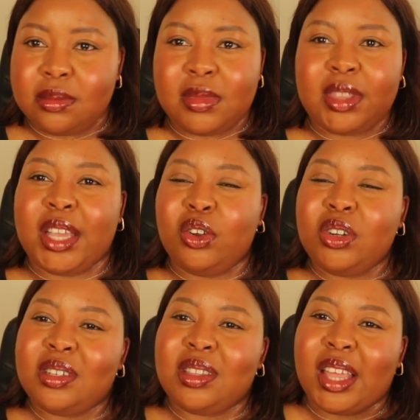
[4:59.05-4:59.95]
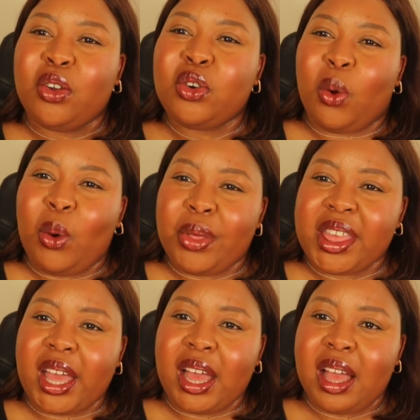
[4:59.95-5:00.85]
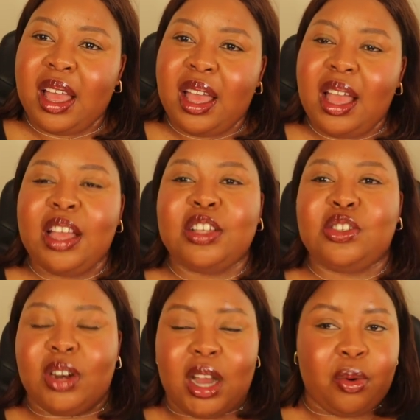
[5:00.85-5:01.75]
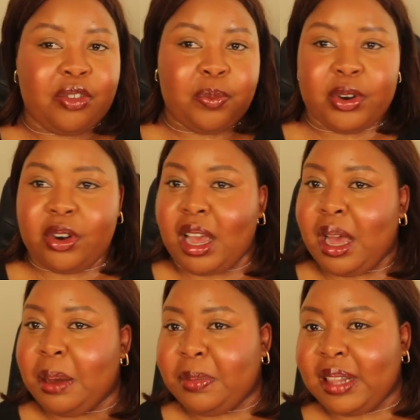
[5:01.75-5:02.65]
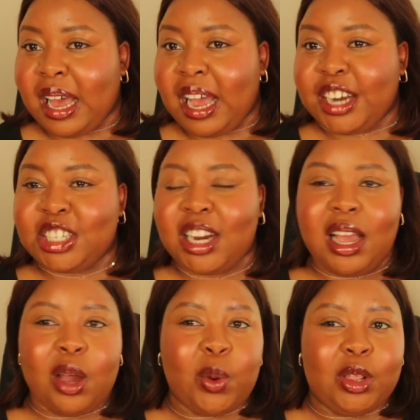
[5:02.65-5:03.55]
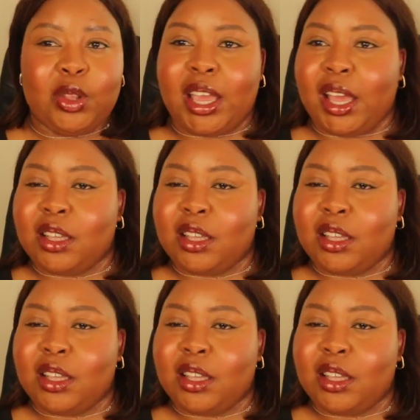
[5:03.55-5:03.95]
they don't go there. So now we've put on our blush, we're looking